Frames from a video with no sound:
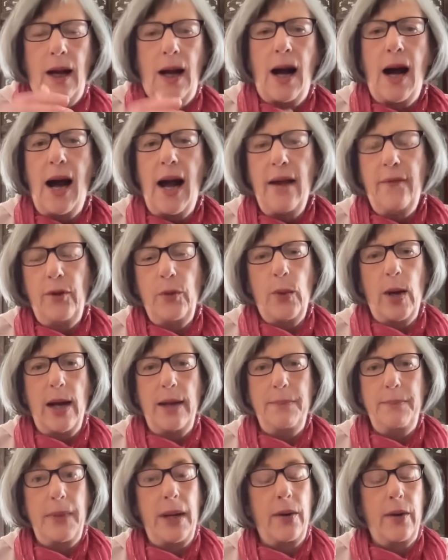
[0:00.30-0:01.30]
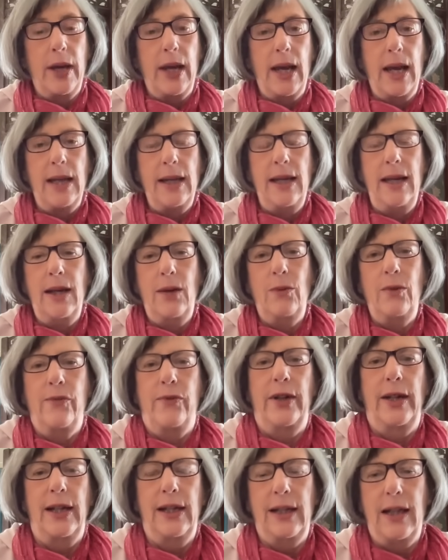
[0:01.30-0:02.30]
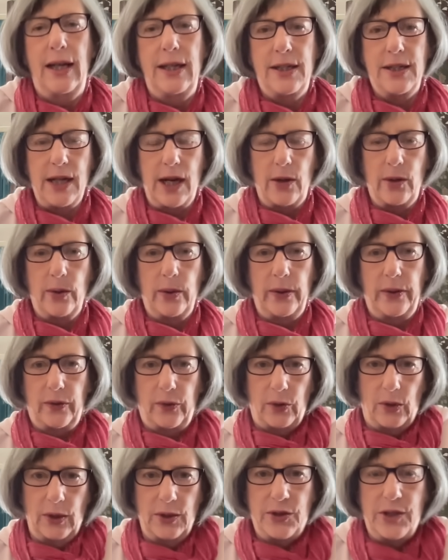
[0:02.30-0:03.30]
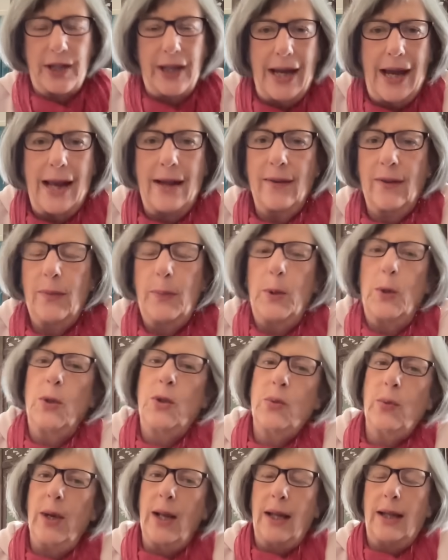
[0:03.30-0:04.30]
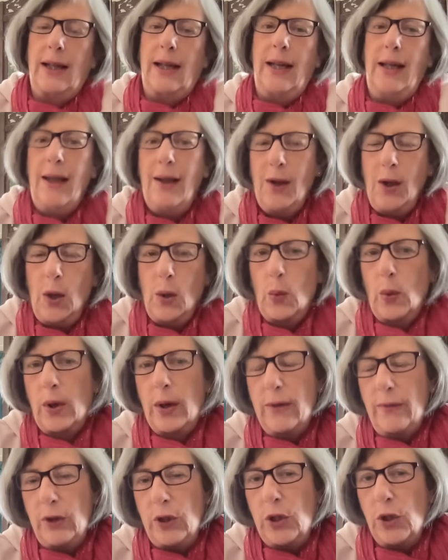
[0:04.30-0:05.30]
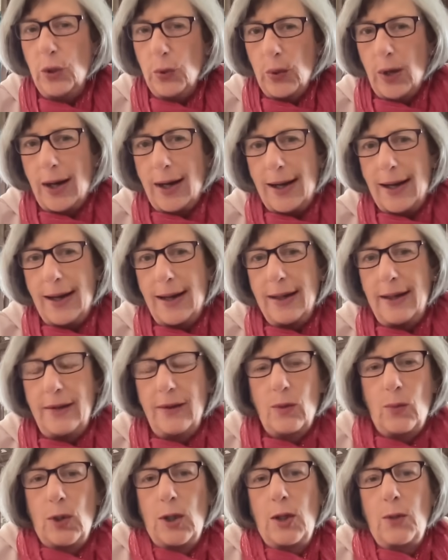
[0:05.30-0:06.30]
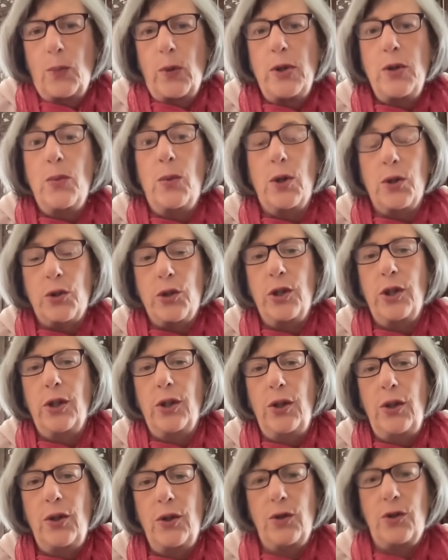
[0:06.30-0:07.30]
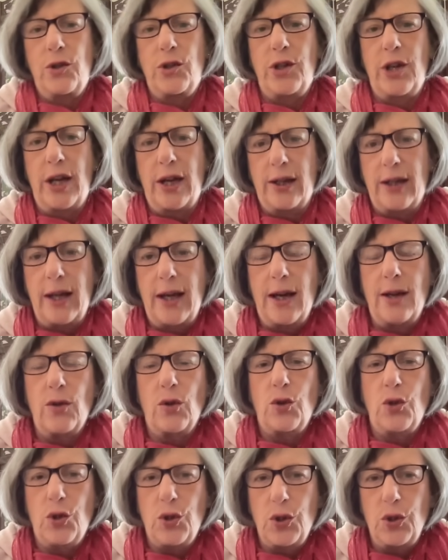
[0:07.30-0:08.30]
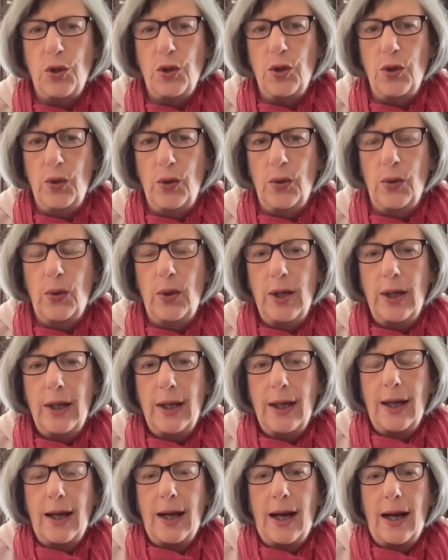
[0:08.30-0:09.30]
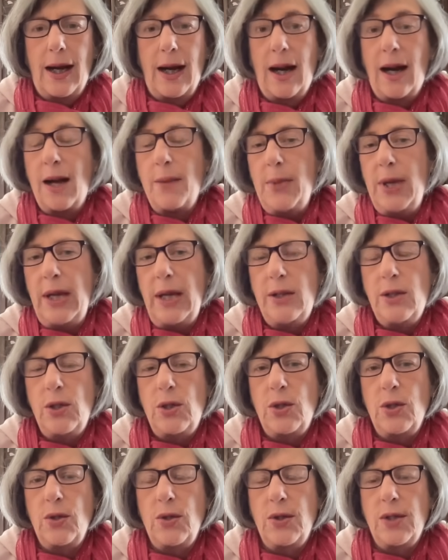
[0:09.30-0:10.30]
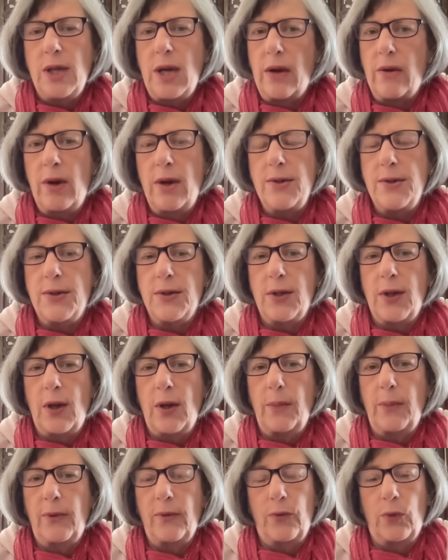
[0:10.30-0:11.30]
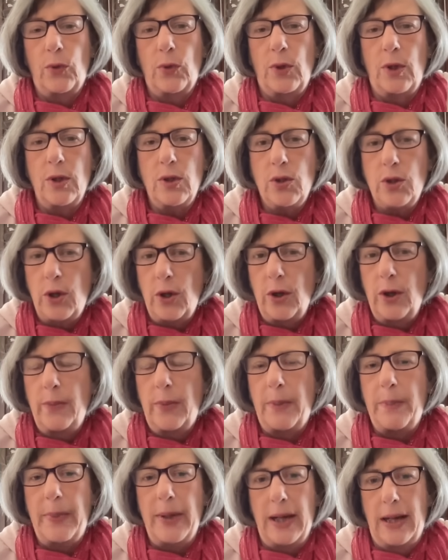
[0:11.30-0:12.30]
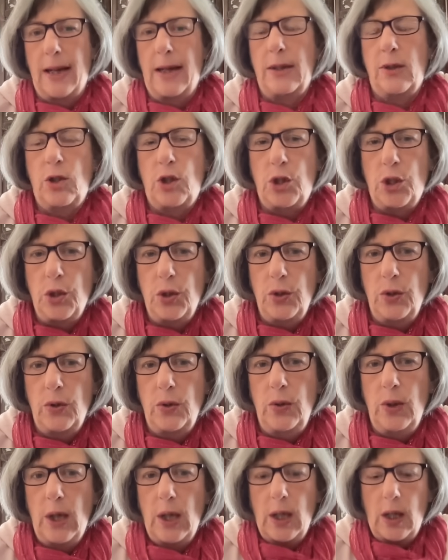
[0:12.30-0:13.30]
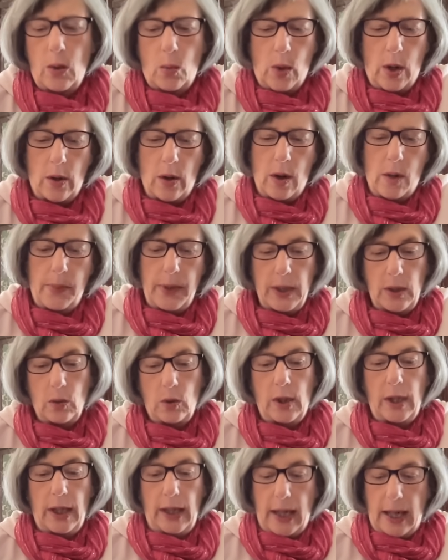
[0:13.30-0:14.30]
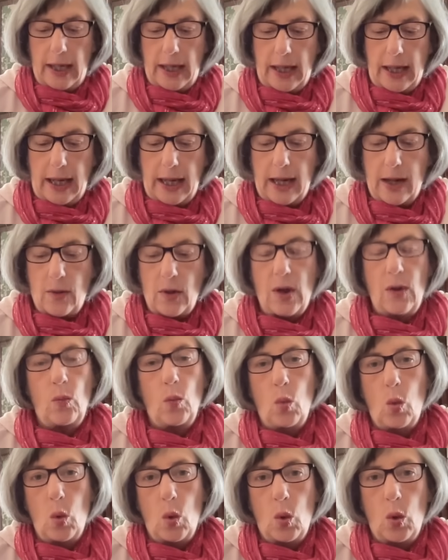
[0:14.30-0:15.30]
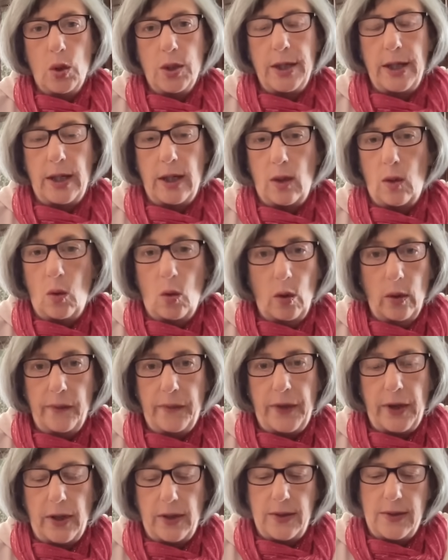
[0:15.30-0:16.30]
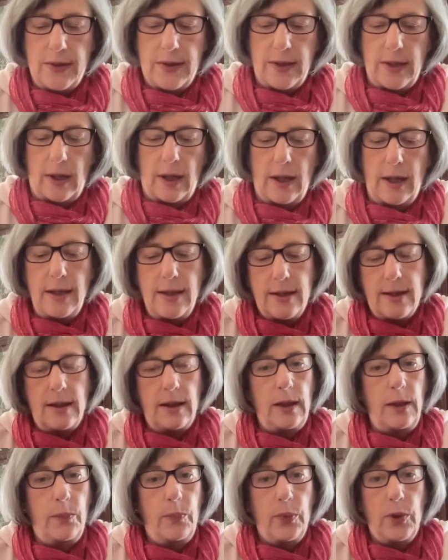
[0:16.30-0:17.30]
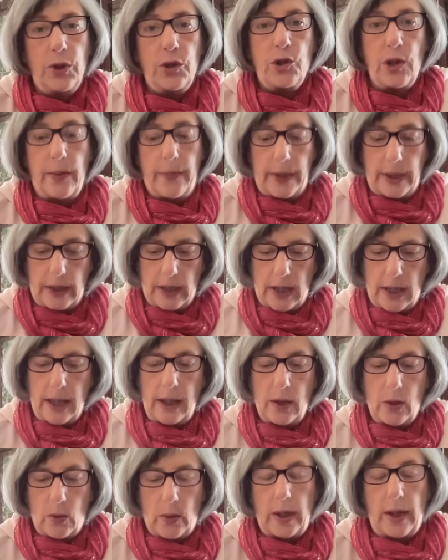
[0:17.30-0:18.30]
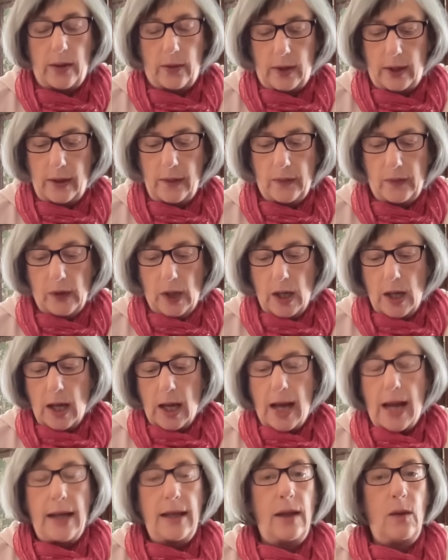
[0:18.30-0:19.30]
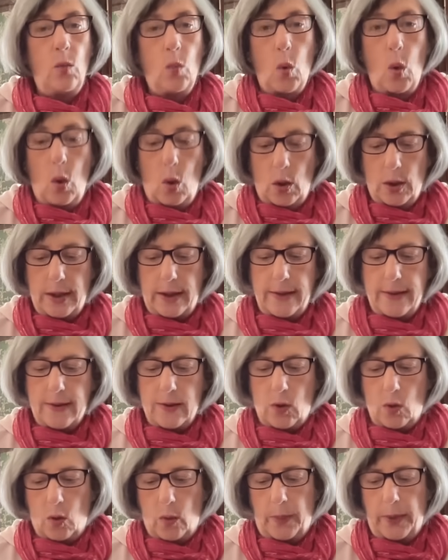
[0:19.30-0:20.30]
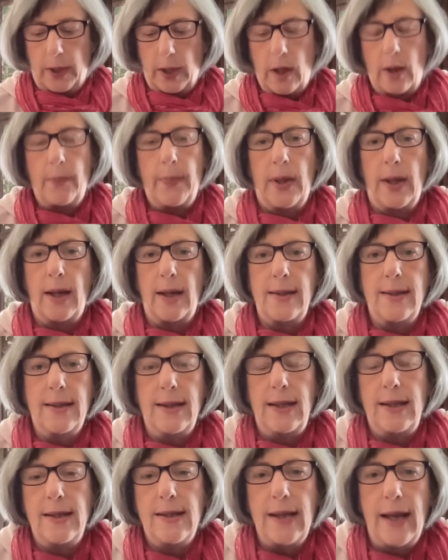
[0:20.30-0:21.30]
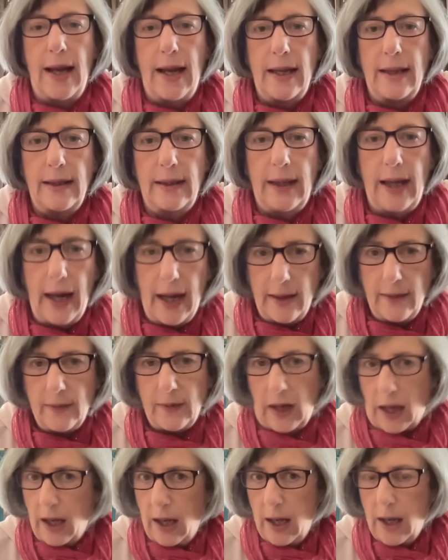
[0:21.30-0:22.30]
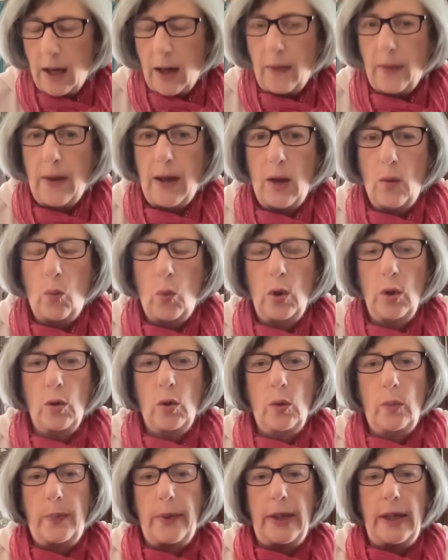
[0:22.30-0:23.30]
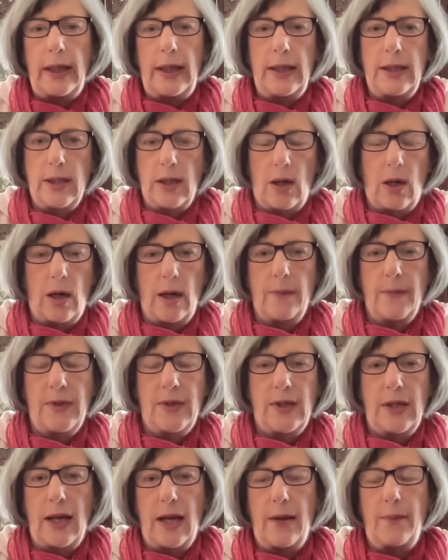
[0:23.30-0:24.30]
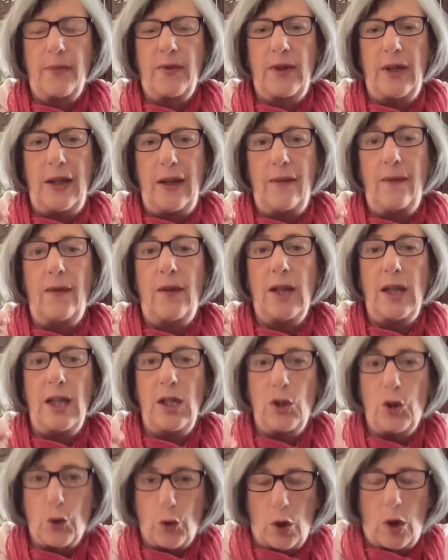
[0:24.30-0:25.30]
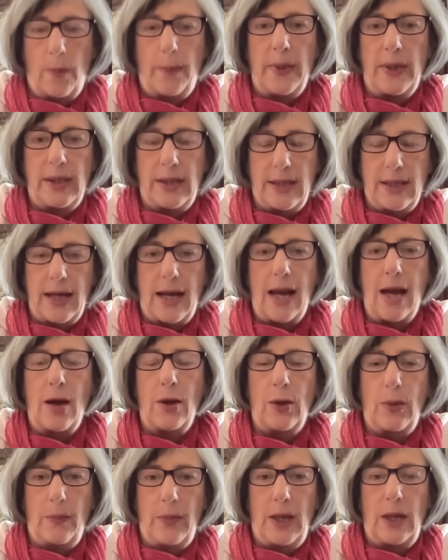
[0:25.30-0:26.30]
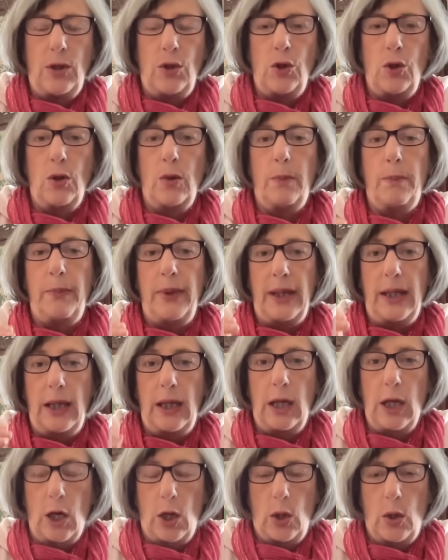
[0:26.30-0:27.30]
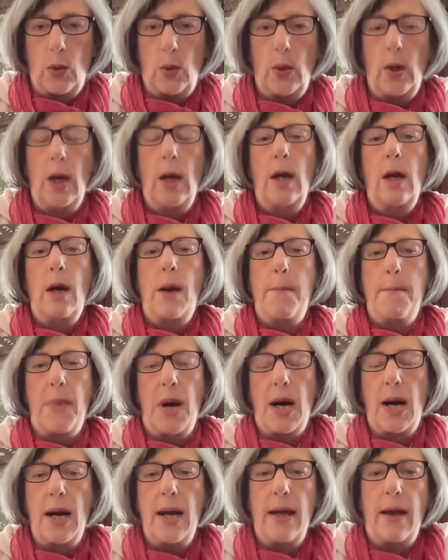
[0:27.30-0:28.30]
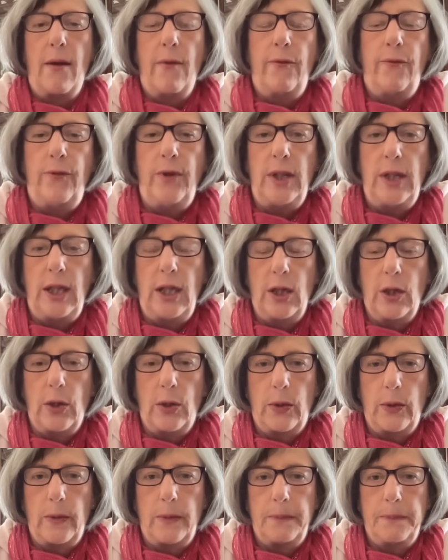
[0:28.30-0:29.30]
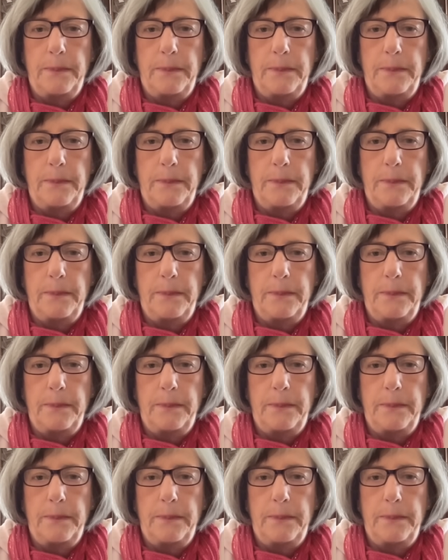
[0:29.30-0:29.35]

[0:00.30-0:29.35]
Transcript: Hi everyone, Maryann here, revealing light tarot, astrology, and spirituality. Wherever you are in the world when you're watching, a huge shout out to you. Uh, I'm here to do tarot scopes for October part two, where I'll be looking at air and water, all of those signs Libra, Gemini, Aquarius, and in water, Scorpio, Pisces, and Cancer. There will be timestamps in the drop down menu below my video.